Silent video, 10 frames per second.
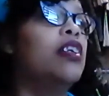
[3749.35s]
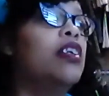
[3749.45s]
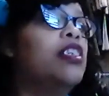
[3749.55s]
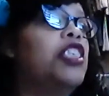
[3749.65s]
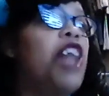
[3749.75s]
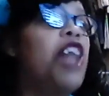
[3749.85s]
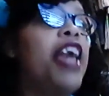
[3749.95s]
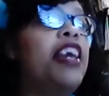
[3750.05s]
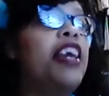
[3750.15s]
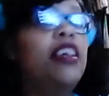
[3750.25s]

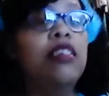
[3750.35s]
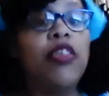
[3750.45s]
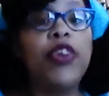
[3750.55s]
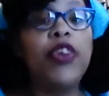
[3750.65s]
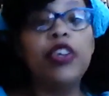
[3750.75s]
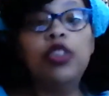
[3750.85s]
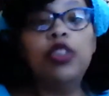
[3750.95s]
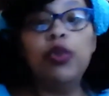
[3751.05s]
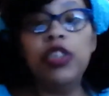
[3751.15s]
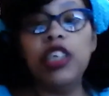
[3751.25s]
chain 32
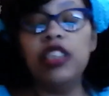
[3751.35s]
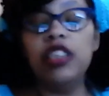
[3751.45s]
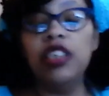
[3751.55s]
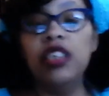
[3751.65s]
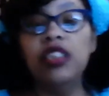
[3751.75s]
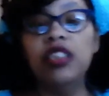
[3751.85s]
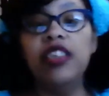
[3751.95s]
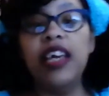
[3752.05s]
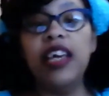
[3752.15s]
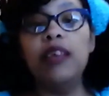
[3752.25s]
stitches,
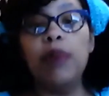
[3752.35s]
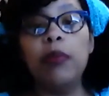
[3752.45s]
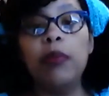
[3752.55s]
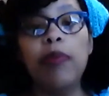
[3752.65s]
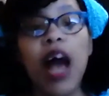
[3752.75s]
then blah blah blah.